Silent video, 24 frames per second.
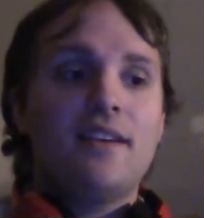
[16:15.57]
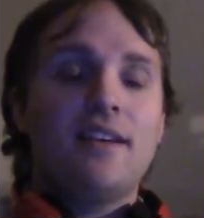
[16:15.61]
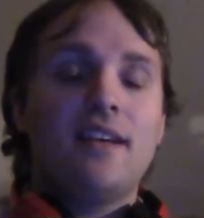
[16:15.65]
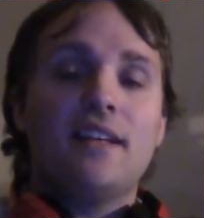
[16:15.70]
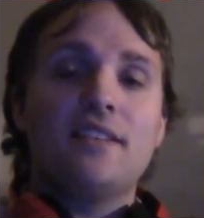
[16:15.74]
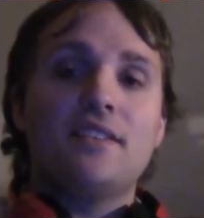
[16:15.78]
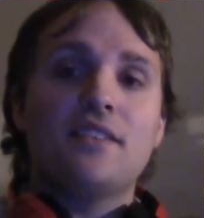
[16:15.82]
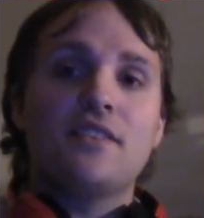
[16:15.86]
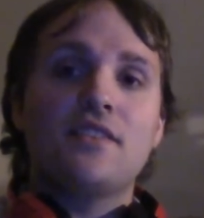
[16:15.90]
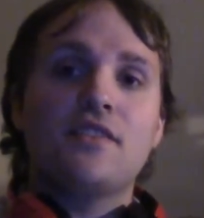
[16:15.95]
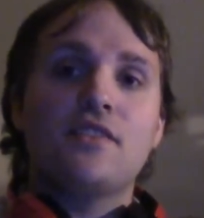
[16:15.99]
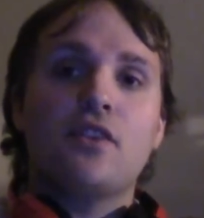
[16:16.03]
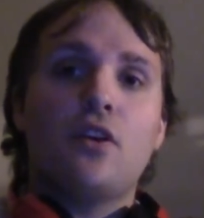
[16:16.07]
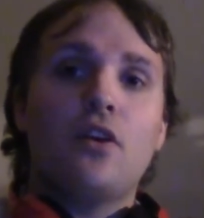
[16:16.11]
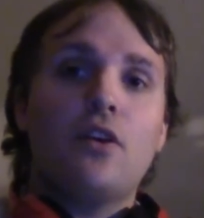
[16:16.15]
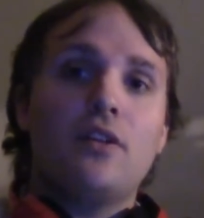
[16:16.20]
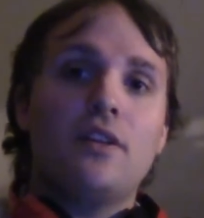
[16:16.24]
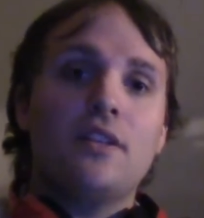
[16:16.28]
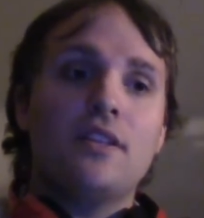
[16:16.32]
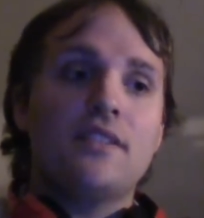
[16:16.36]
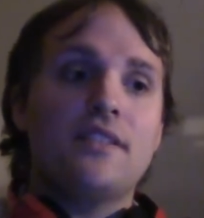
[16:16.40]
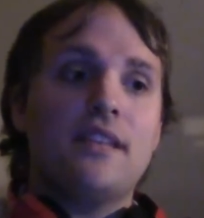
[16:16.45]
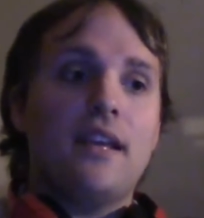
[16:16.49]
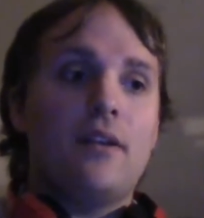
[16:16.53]
It's a
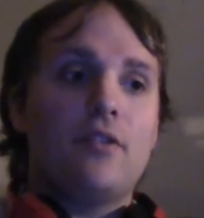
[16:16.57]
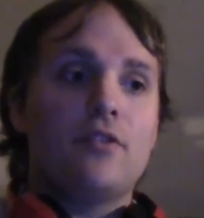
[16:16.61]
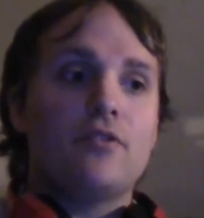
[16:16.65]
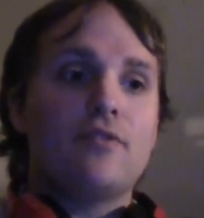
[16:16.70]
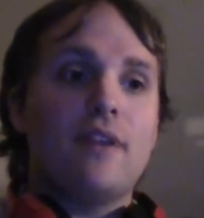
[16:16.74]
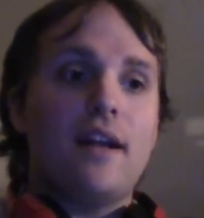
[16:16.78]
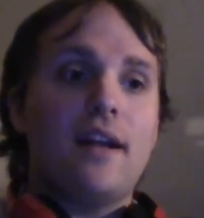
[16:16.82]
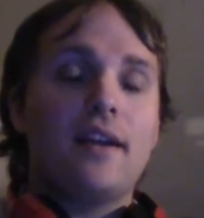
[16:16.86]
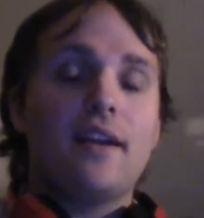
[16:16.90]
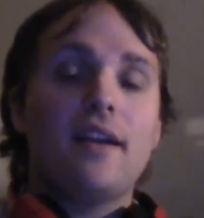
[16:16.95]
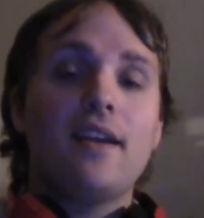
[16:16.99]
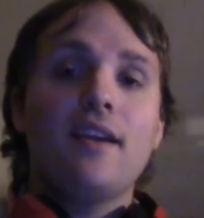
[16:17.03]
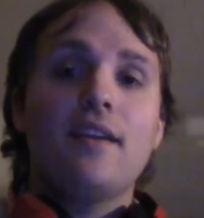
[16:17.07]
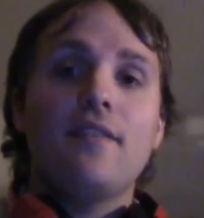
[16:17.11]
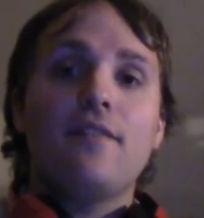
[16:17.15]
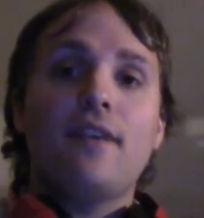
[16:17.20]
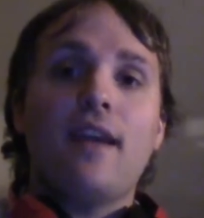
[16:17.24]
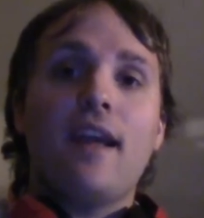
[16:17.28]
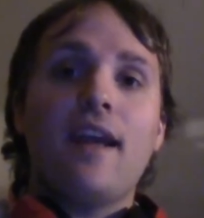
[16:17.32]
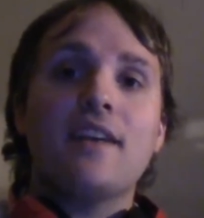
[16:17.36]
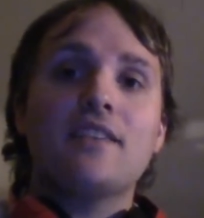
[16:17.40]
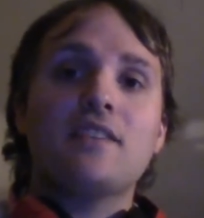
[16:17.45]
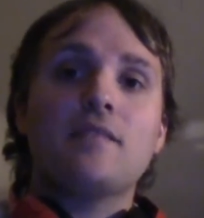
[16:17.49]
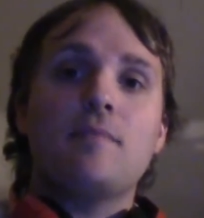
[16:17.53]
solid soundtrack. If
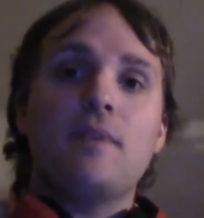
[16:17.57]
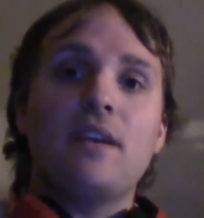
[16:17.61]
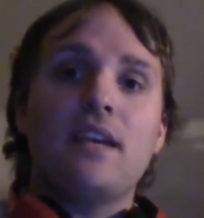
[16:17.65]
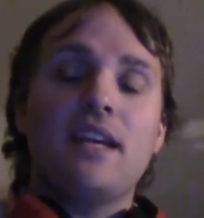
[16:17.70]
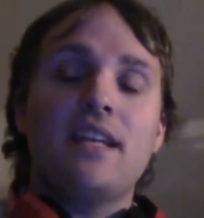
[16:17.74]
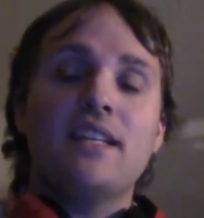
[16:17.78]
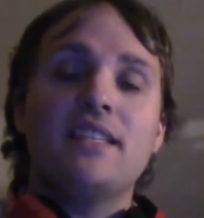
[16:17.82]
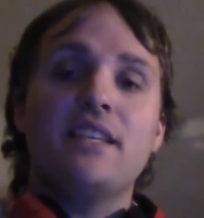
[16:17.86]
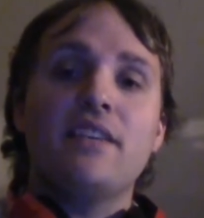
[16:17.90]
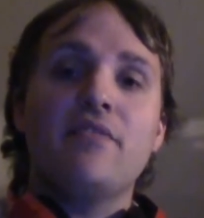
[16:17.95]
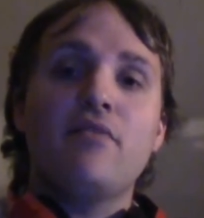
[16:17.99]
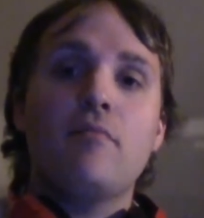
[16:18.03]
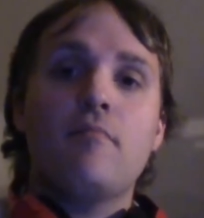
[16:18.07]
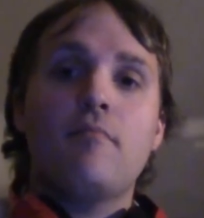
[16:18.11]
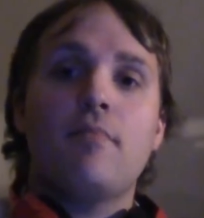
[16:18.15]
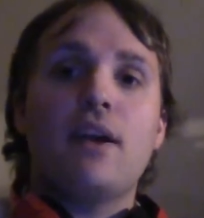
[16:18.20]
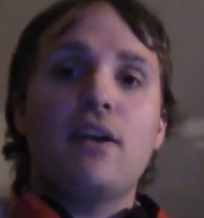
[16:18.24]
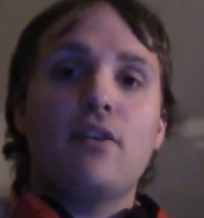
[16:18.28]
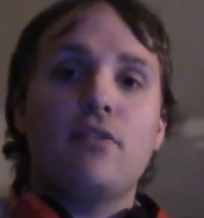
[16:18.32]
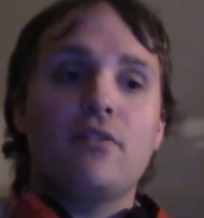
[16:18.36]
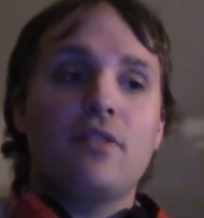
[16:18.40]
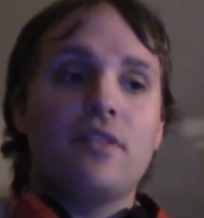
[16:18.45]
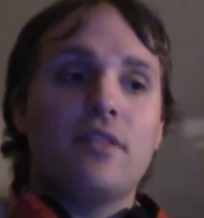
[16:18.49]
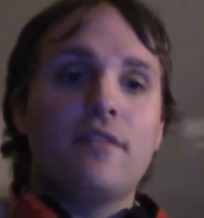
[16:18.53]
you ask me, it's even
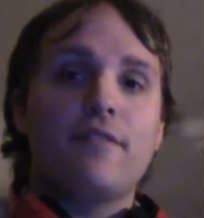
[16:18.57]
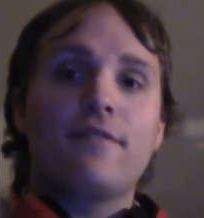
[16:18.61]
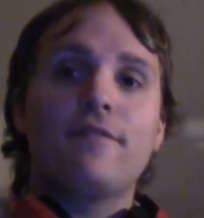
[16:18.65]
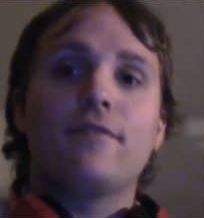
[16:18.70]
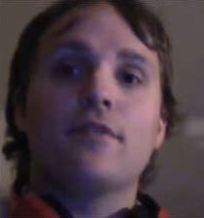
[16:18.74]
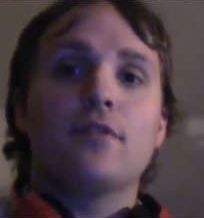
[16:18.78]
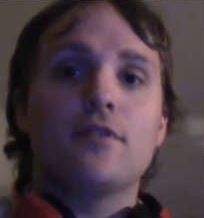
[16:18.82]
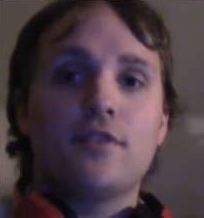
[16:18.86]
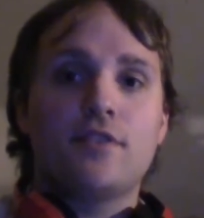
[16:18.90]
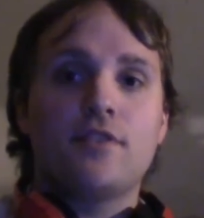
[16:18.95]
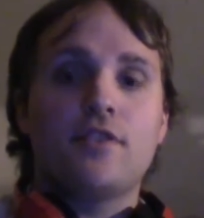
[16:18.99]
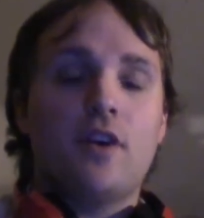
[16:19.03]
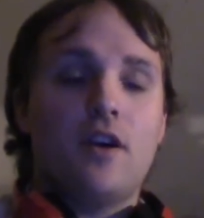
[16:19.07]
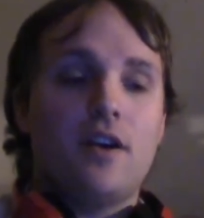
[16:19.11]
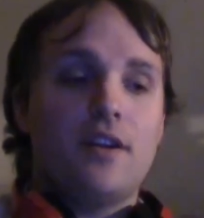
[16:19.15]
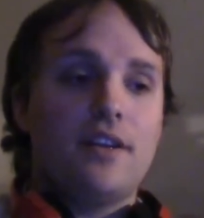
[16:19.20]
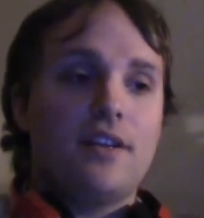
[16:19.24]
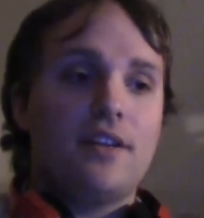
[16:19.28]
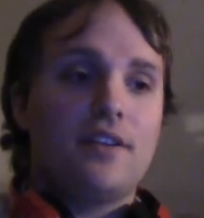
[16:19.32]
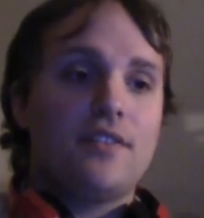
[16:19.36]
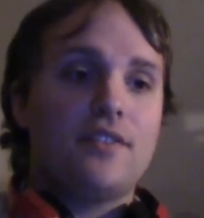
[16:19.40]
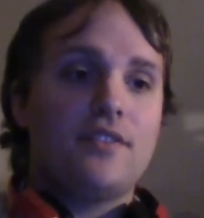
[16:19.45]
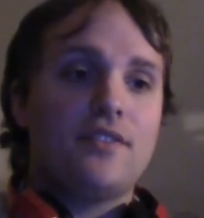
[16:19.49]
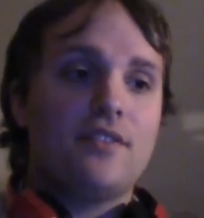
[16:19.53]
better than the first
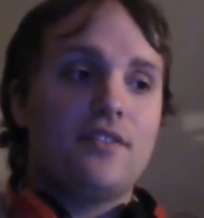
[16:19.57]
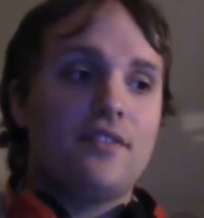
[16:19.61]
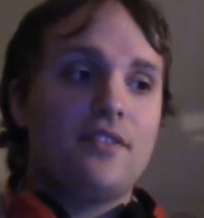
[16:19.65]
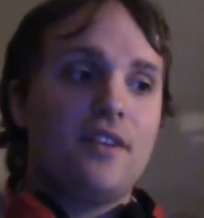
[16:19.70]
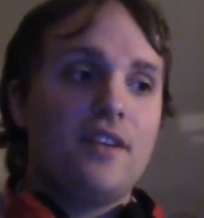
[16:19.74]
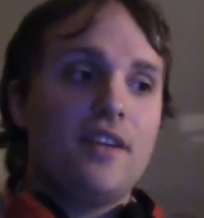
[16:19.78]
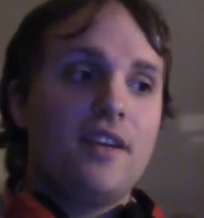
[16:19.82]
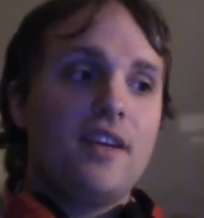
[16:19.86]
Sonics.